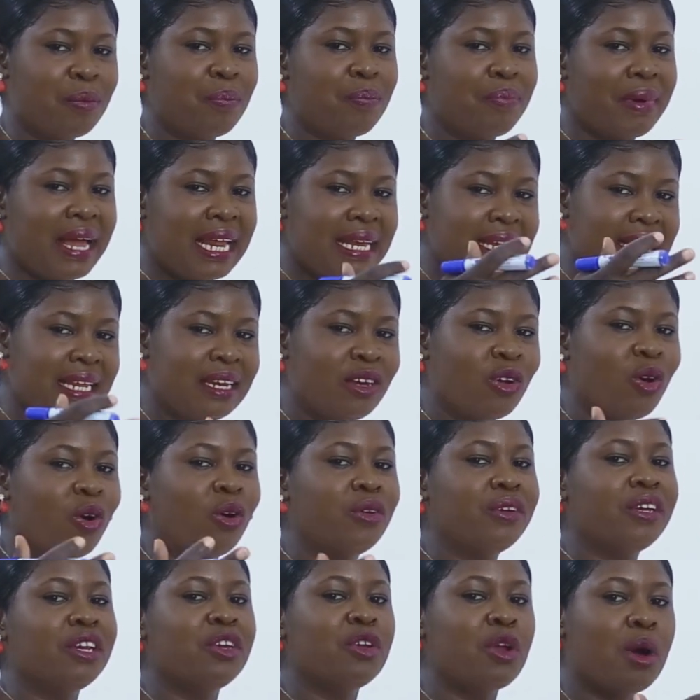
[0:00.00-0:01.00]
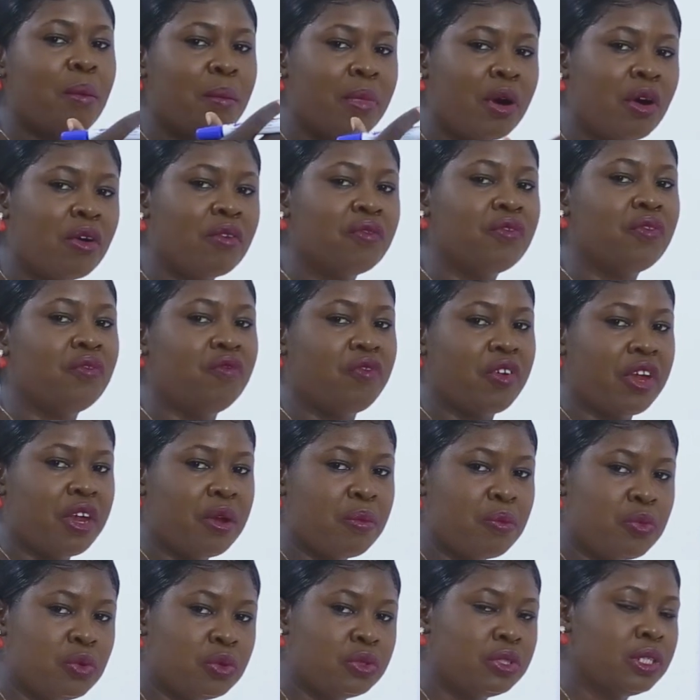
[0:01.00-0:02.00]
depending on the number of
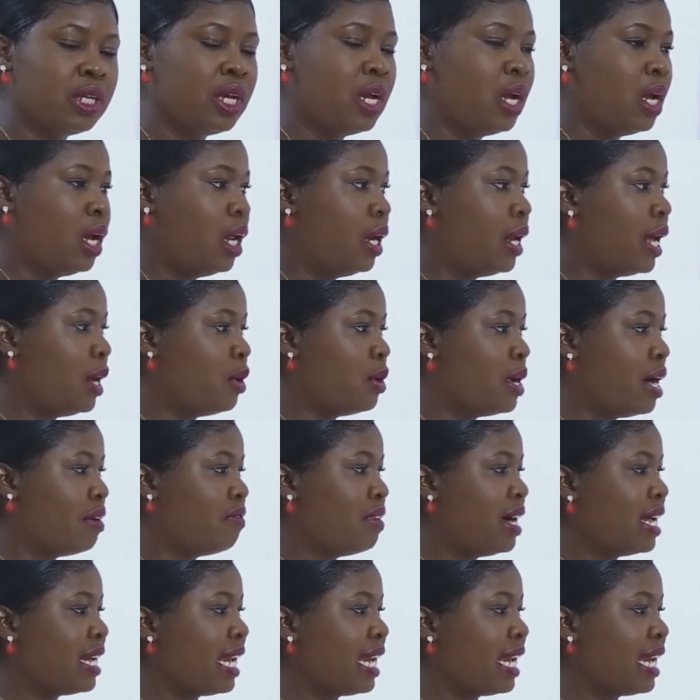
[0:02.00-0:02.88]
variables that you have.